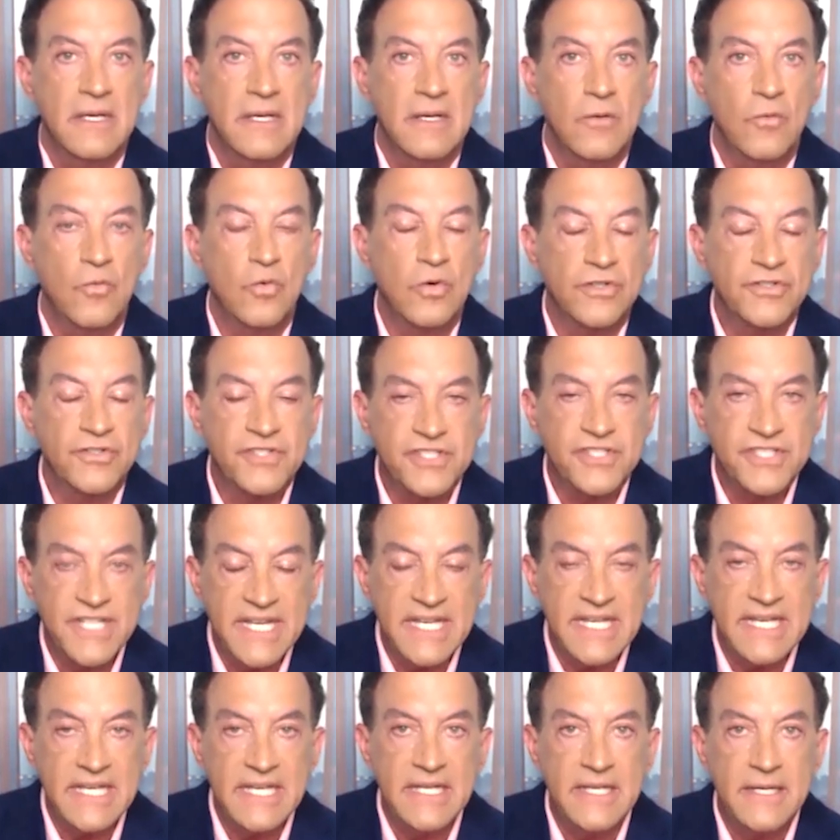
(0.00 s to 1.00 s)
We'll
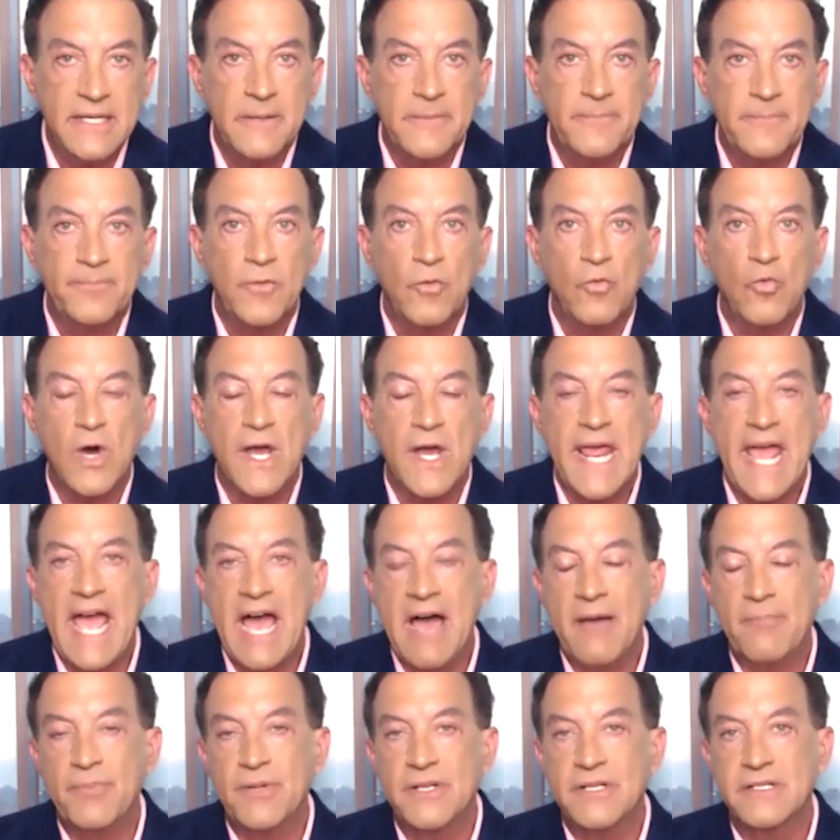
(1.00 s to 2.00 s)
see what
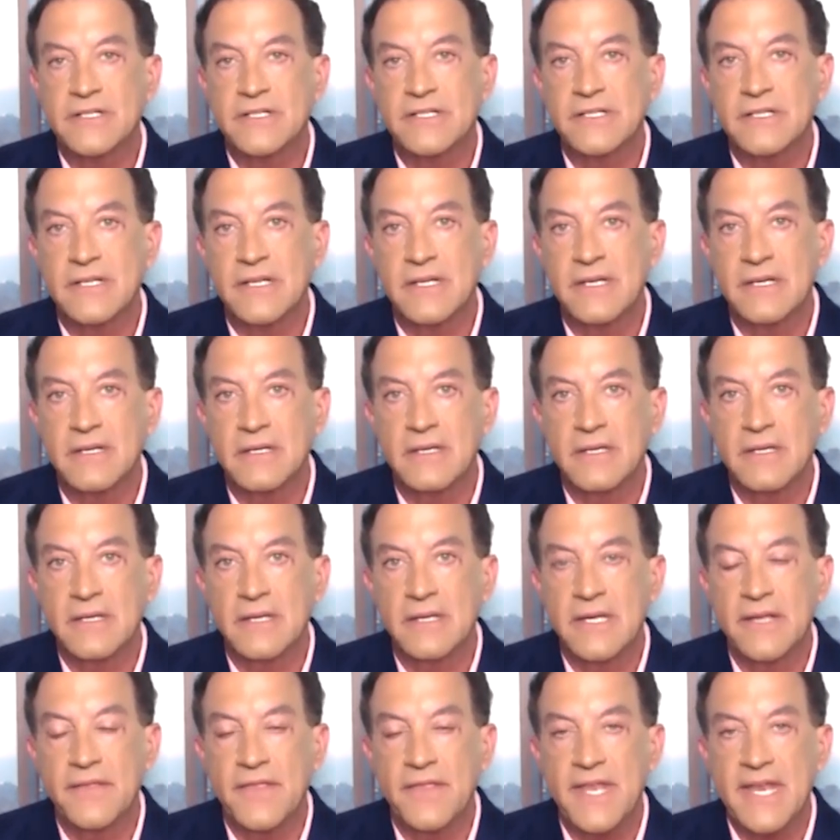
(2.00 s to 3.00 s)
happens
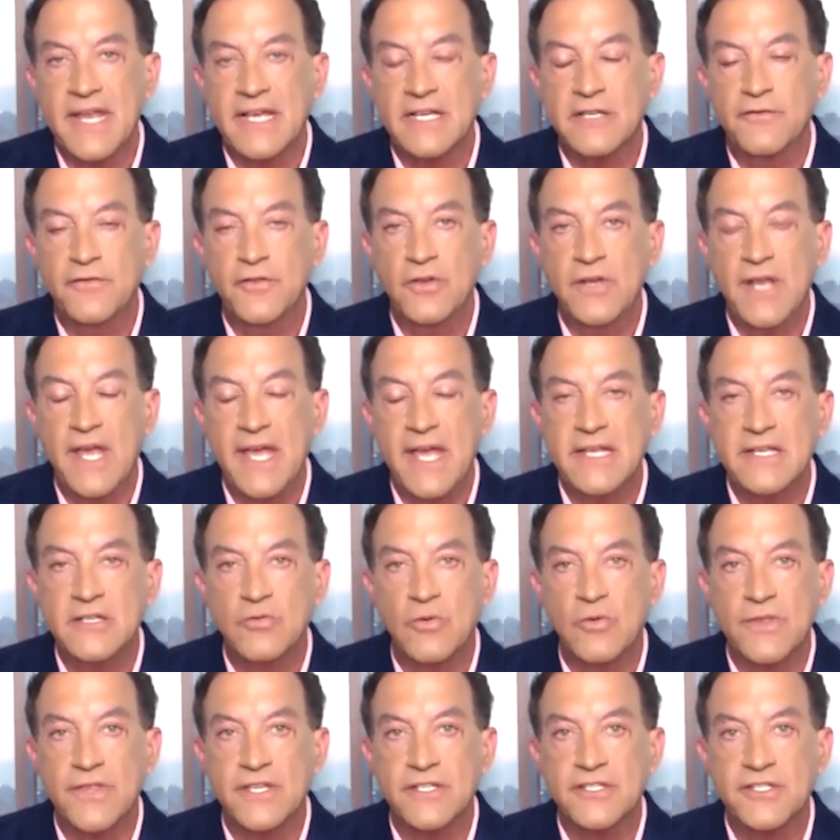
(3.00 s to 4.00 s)
in the next few days
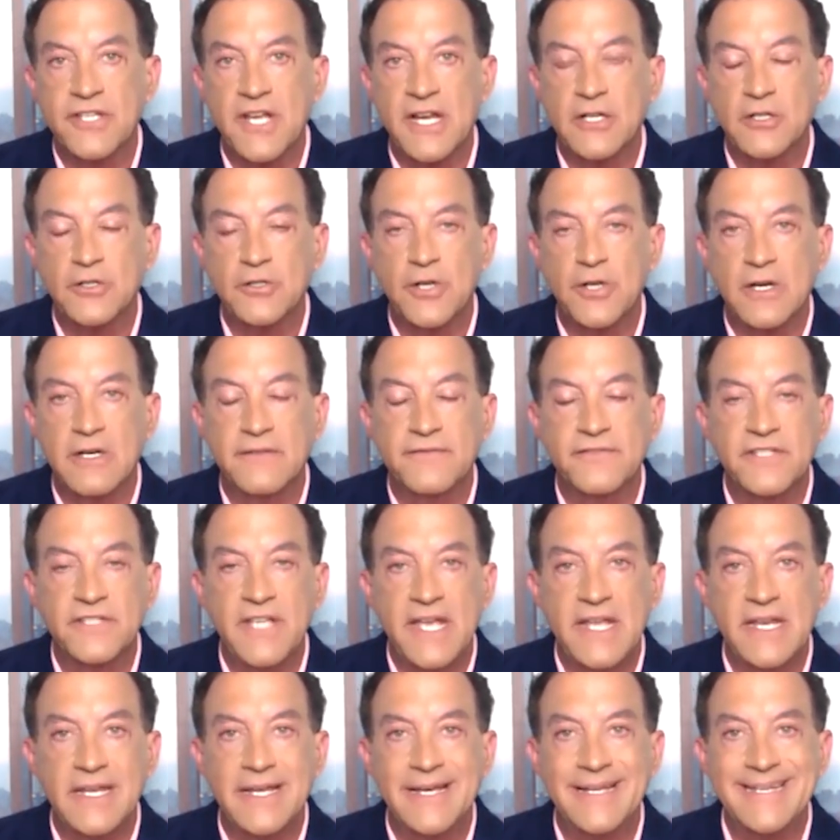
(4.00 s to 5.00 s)
when the Secretary of
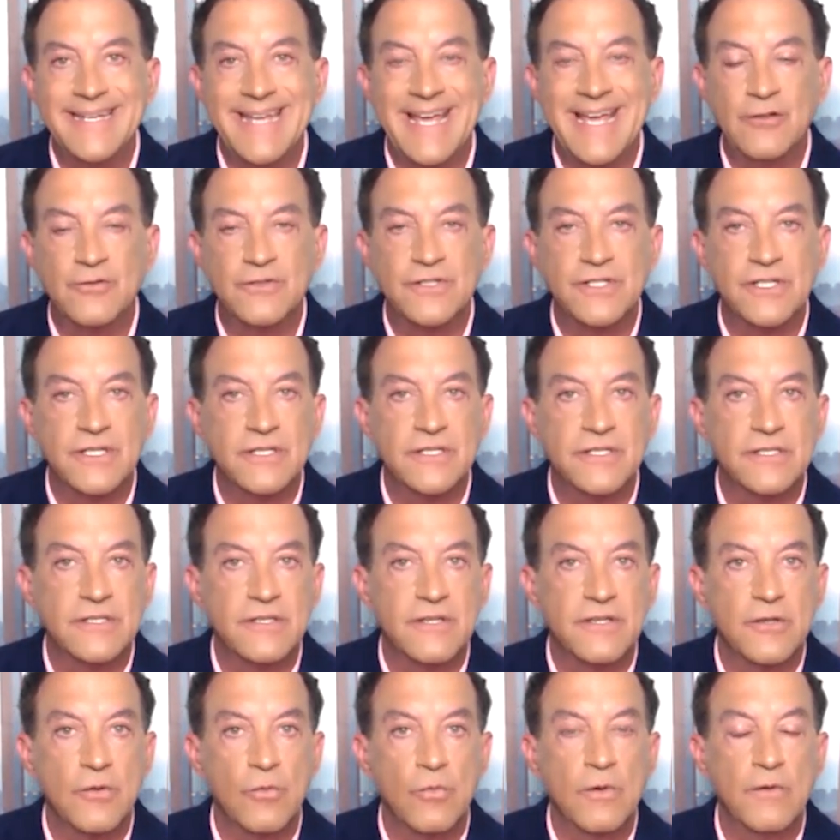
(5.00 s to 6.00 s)
State announces
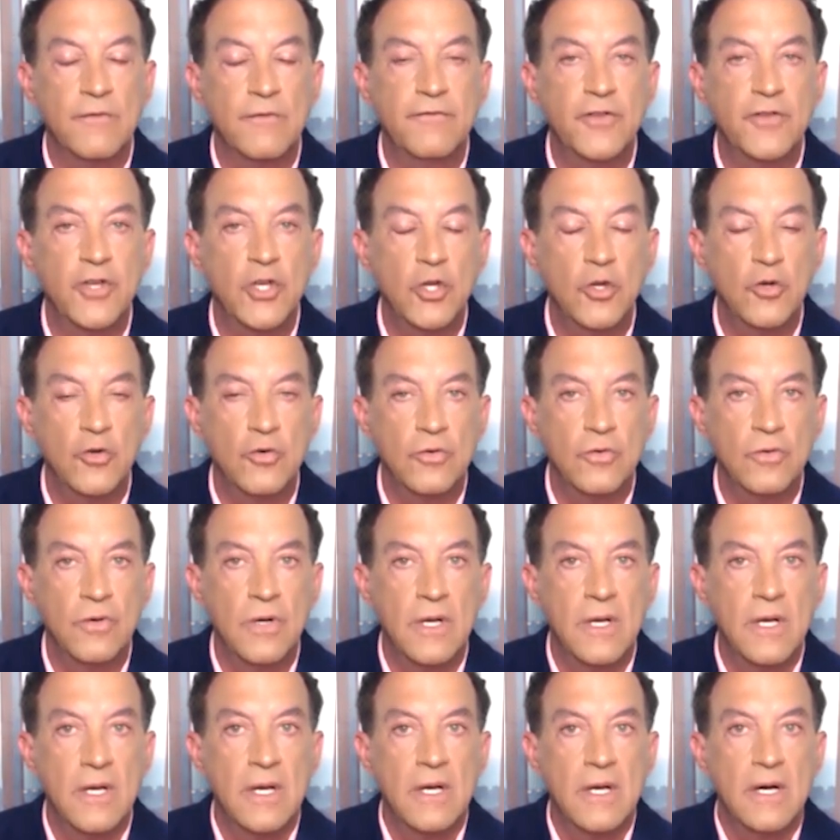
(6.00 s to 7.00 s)
the review
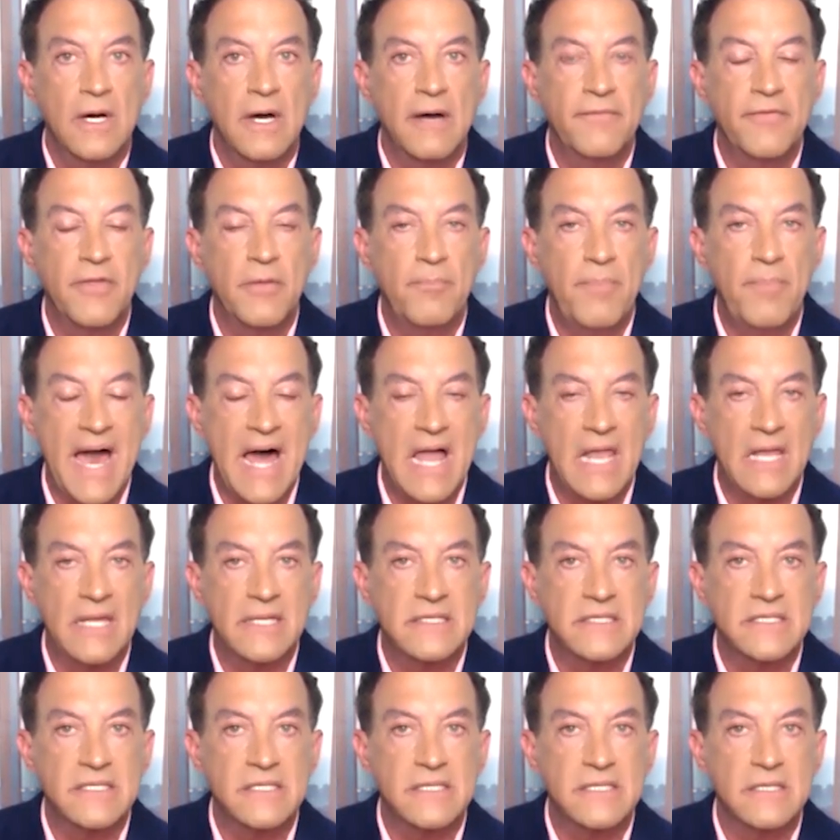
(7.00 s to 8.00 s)
of the
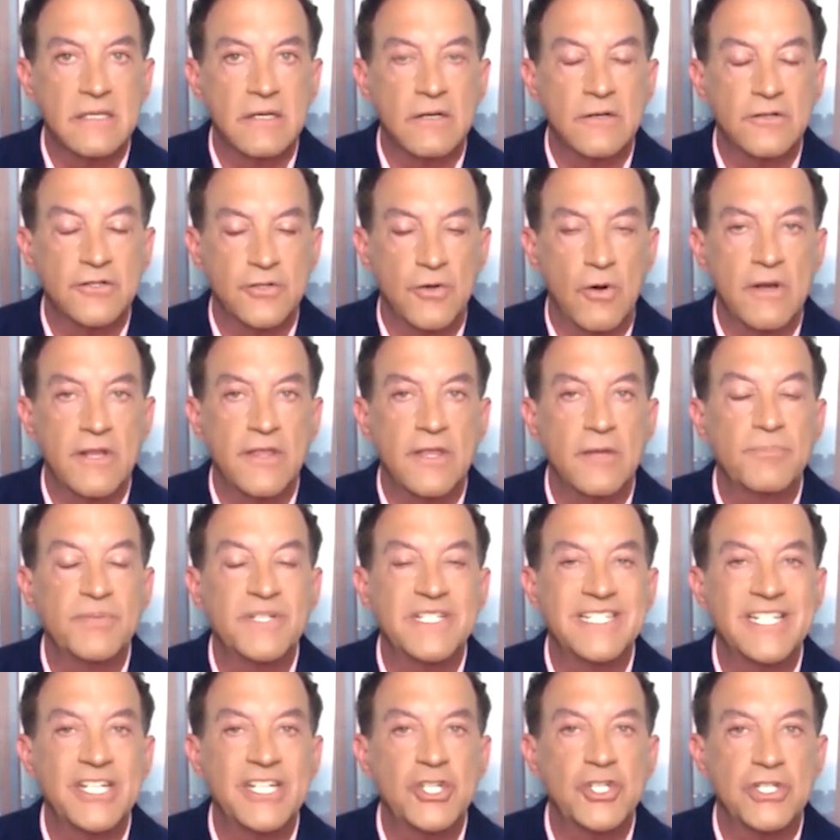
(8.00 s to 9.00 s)
ballots, or sorry, the
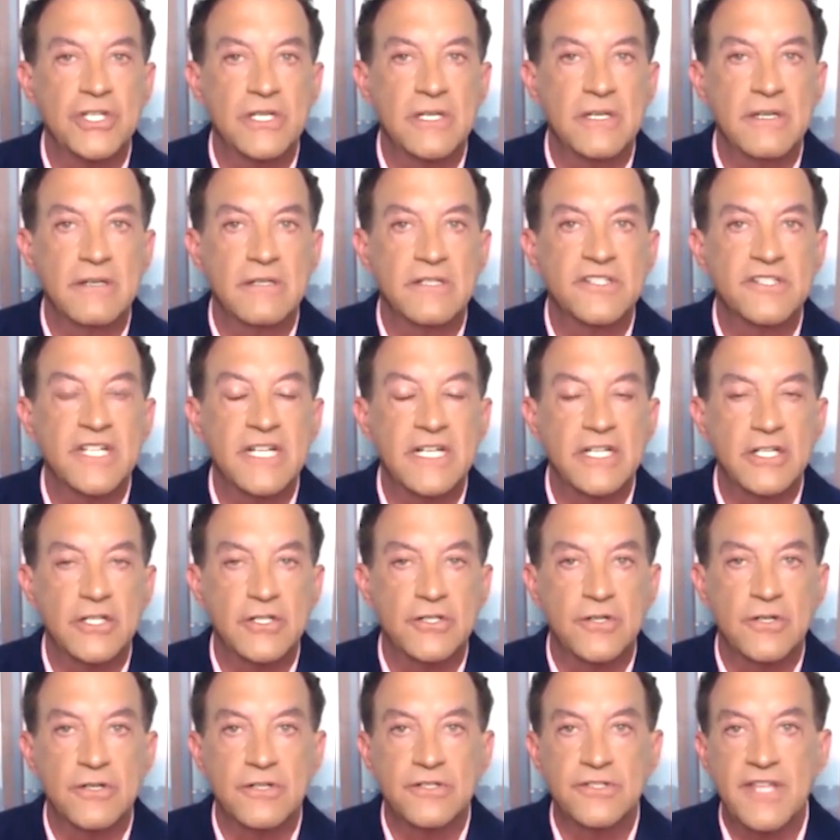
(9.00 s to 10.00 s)
petition
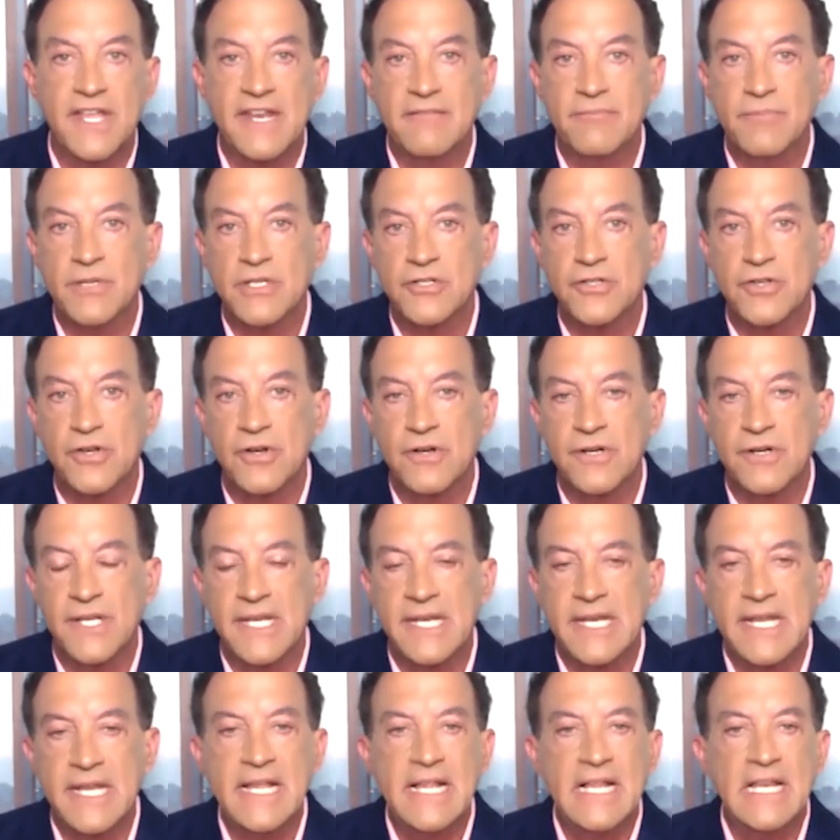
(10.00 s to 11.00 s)
signatures that have been turned
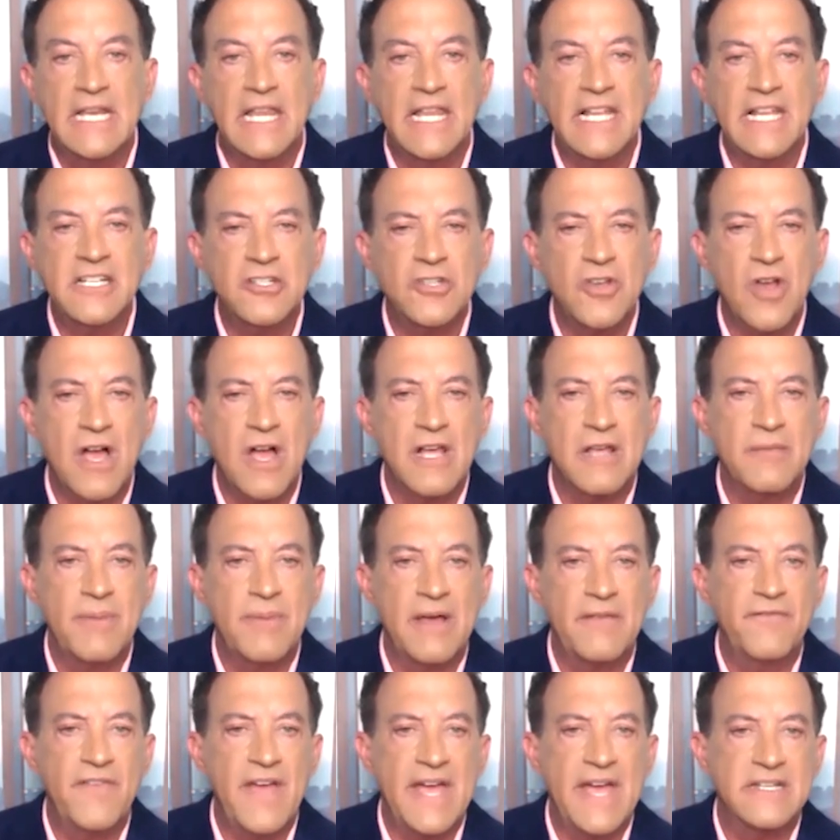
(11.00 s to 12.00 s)
in. Let's talk
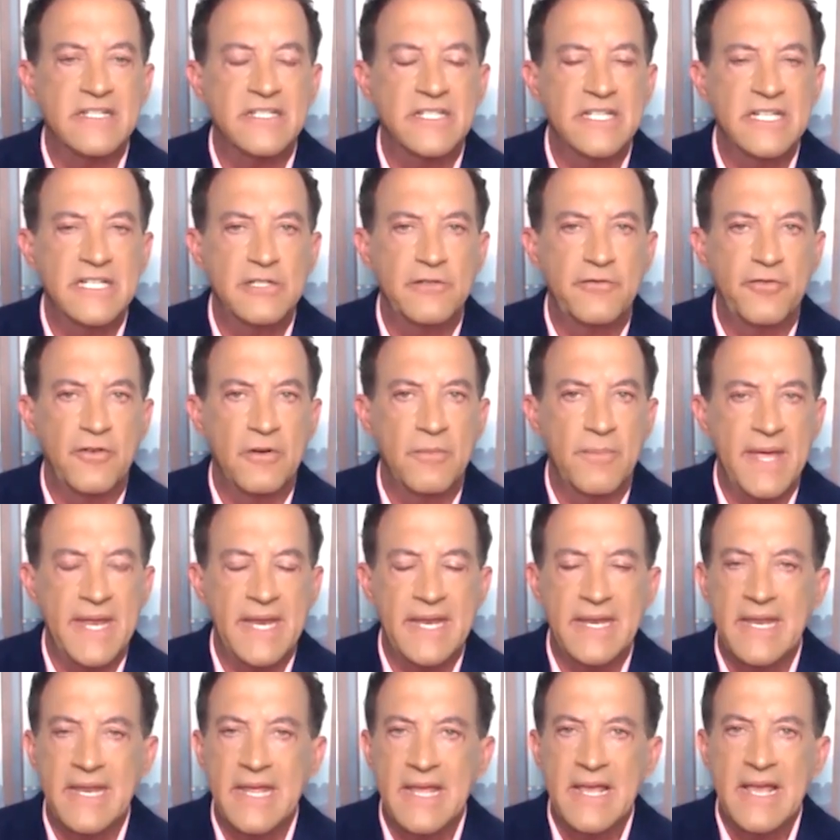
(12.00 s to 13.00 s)
about vaccines for a
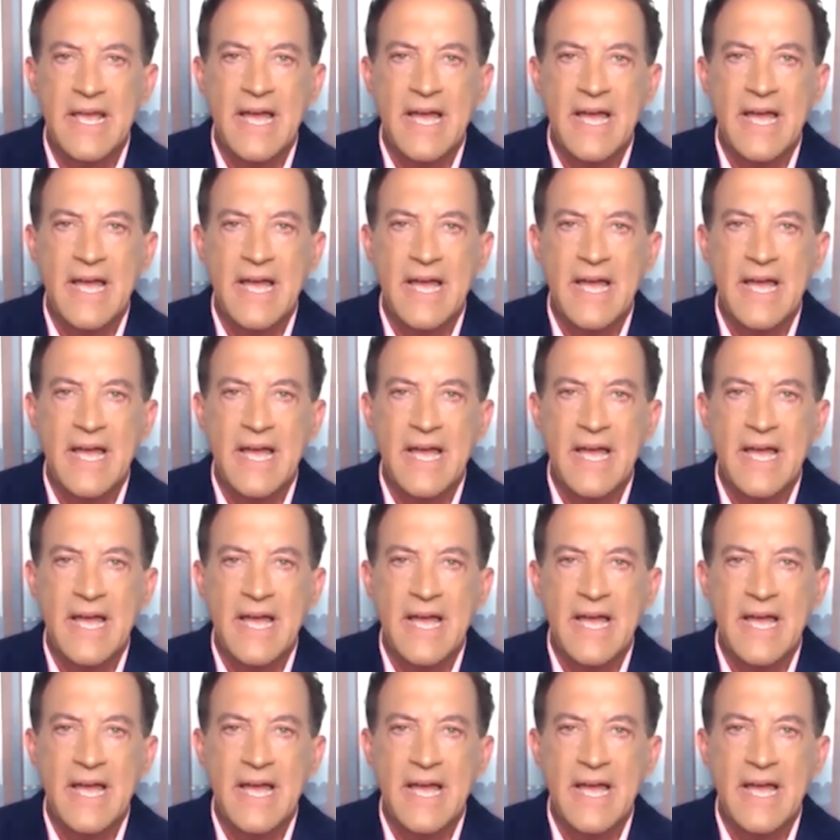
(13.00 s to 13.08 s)
minute.